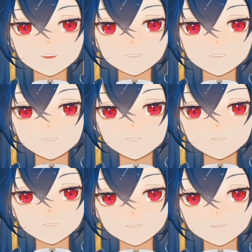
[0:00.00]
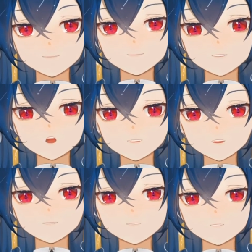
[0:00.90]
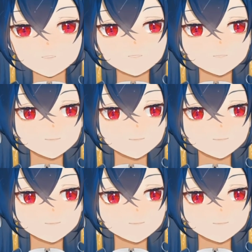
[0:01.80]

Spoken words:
that it's not banter anymore.